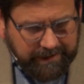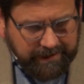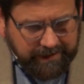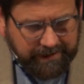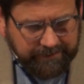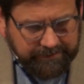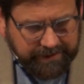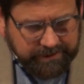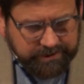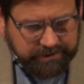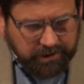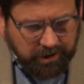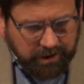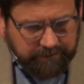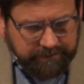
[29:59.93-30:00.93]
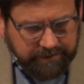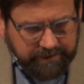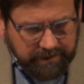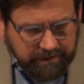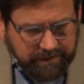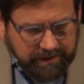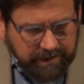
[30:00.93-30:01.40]
And they served
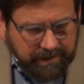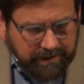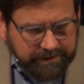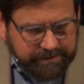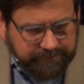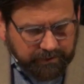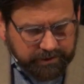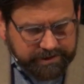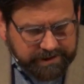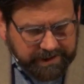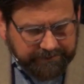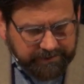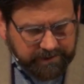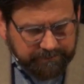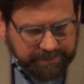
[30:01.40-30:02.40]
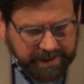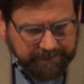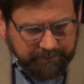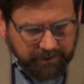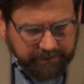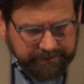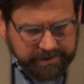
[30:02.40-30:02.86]
their gods. Verse 7 the
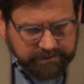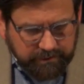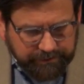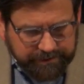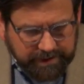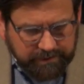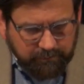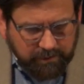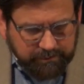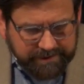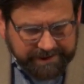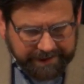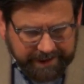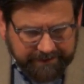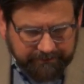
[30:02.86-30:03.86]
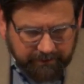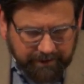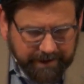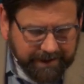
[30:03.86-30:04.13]
people of Israel did what was evil